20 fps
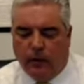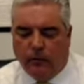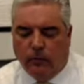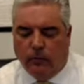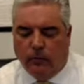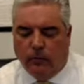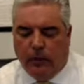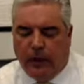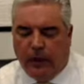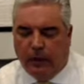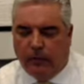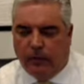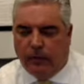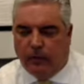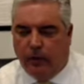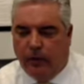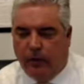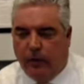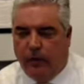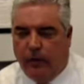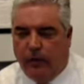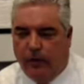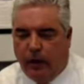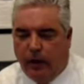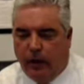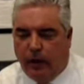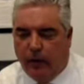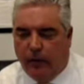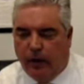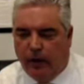We have a good
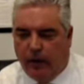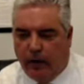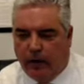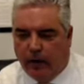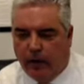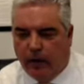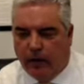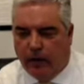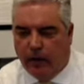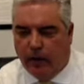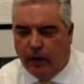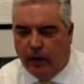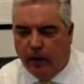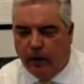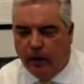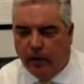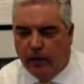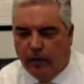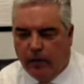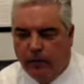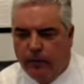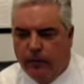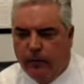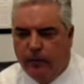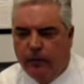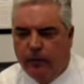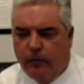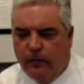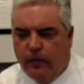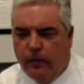environmental record here in New York. We've
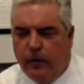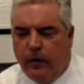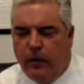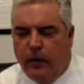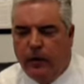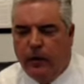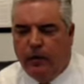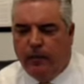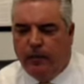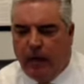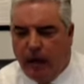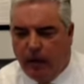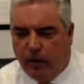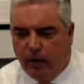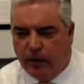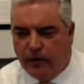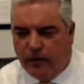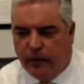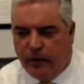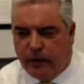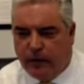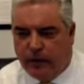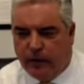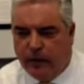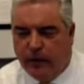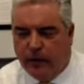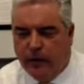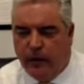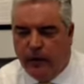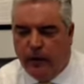reduced in the power sector
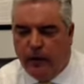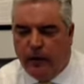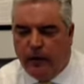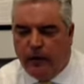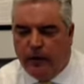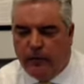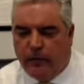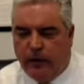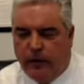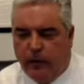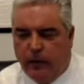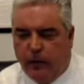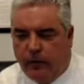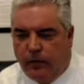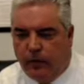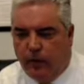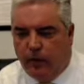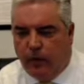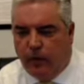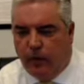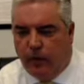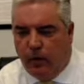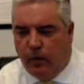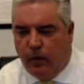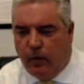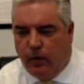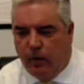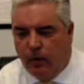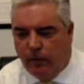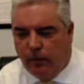CO2
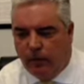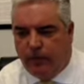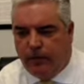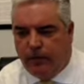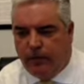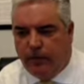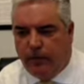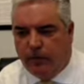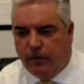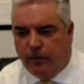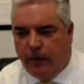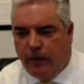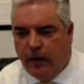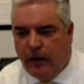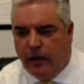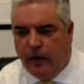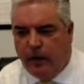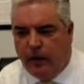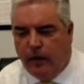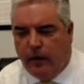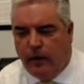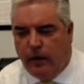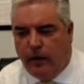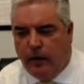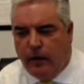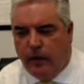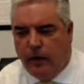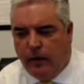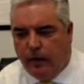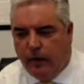over 50%
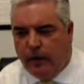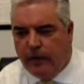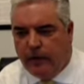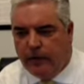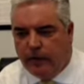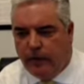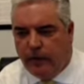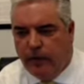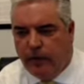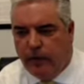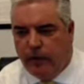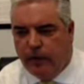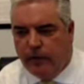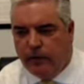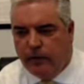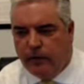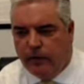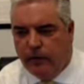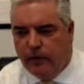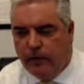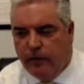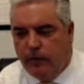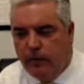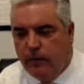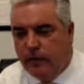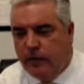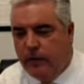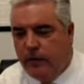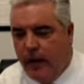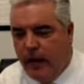in the last 20 years. We've
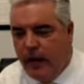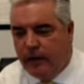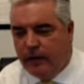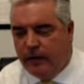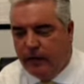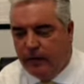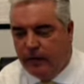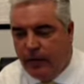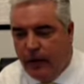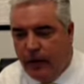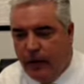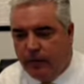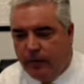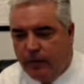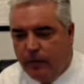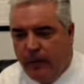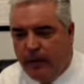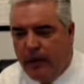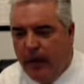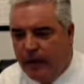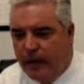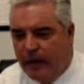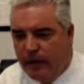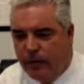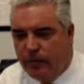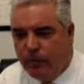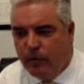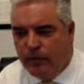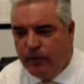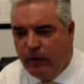reduced NOx and SOx by
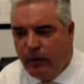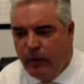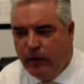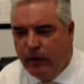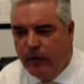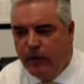90%.